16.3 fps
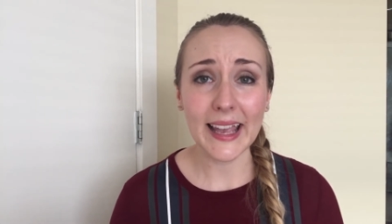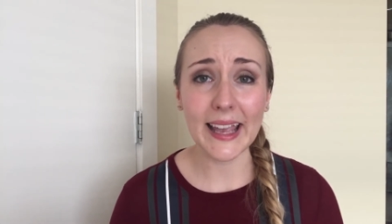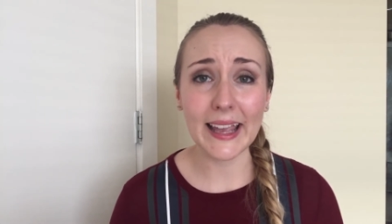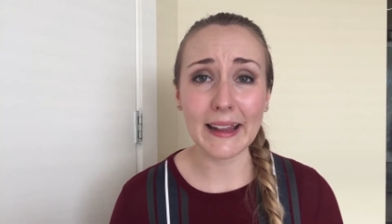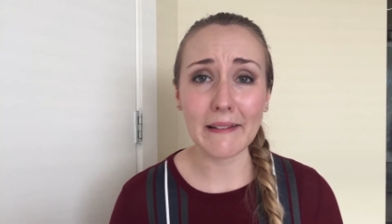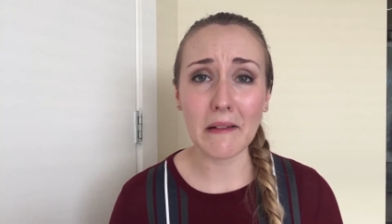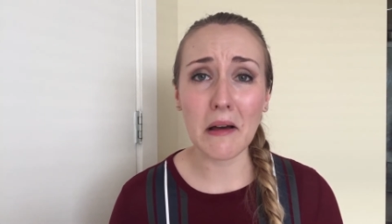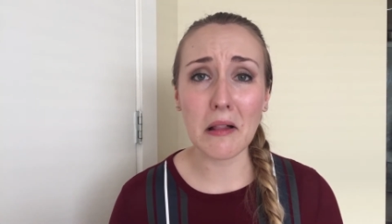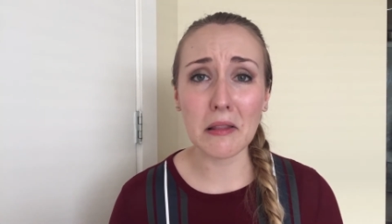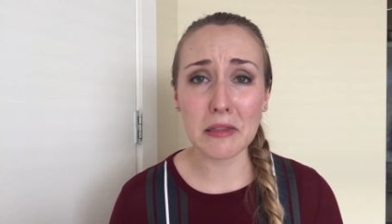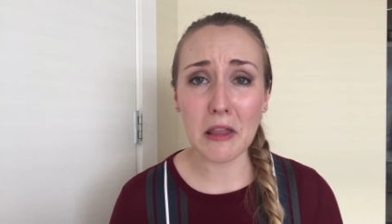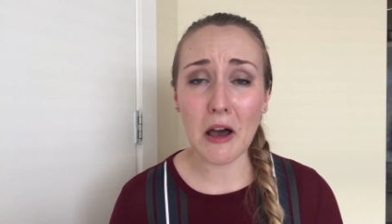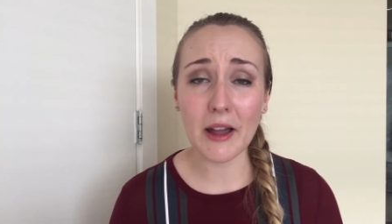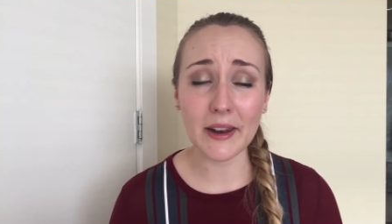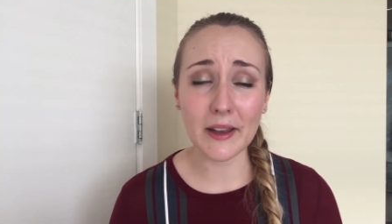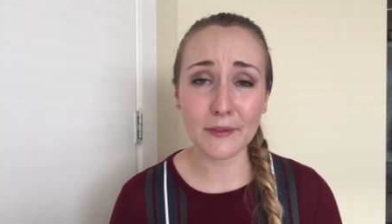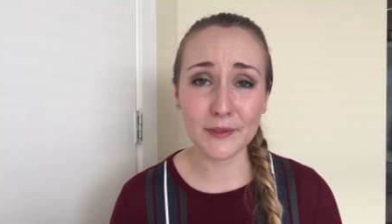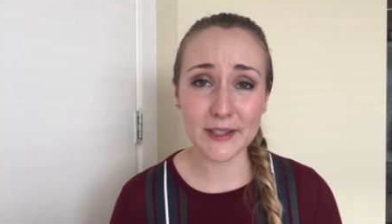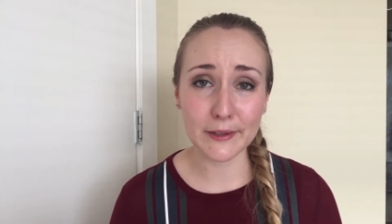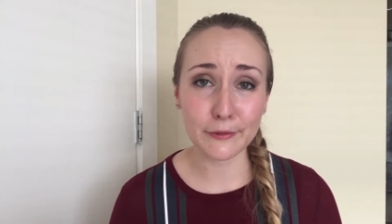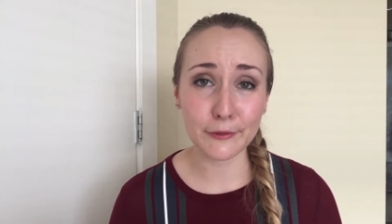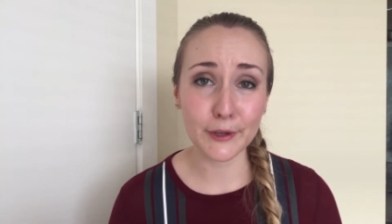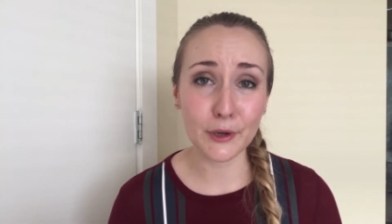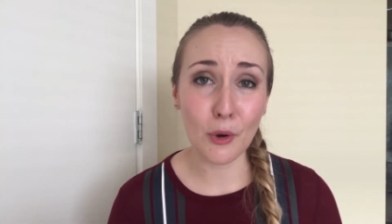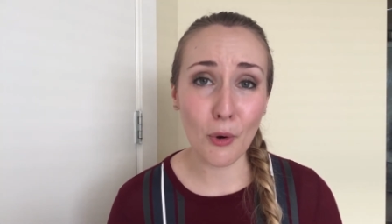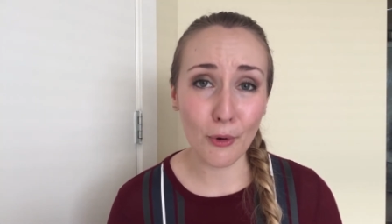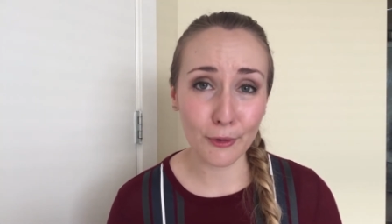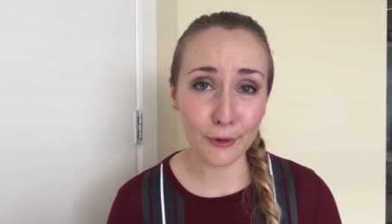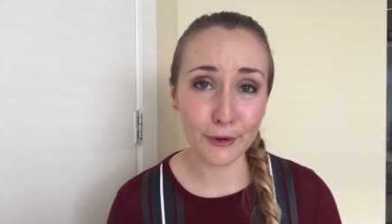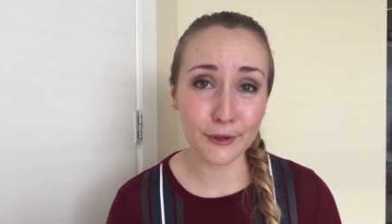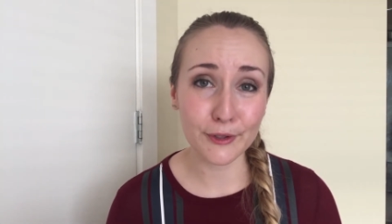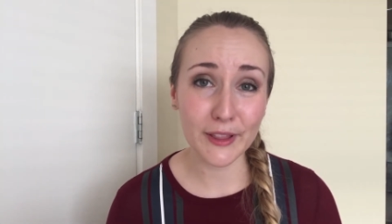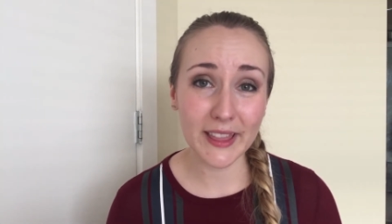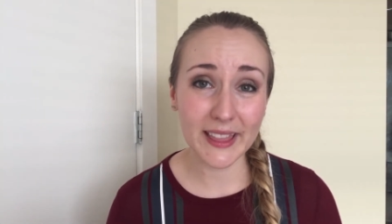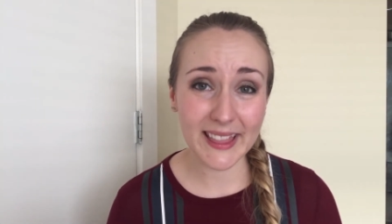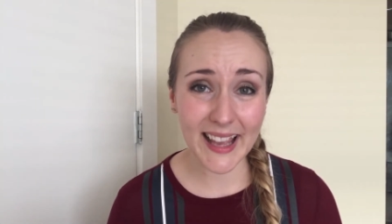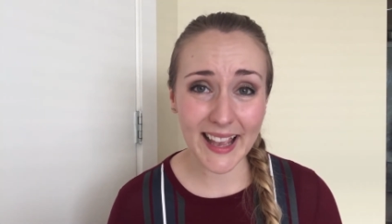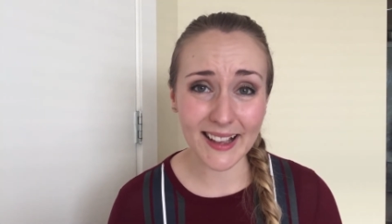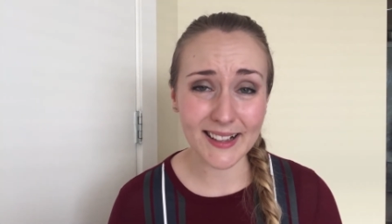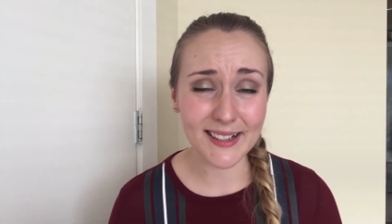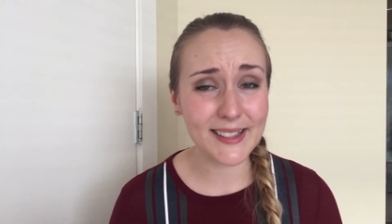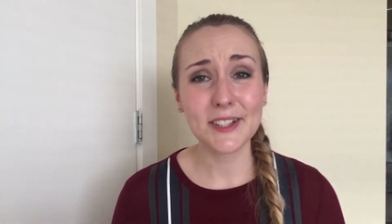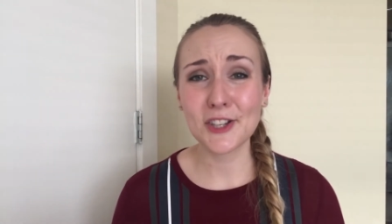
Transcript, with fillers: in a lot of different horror things.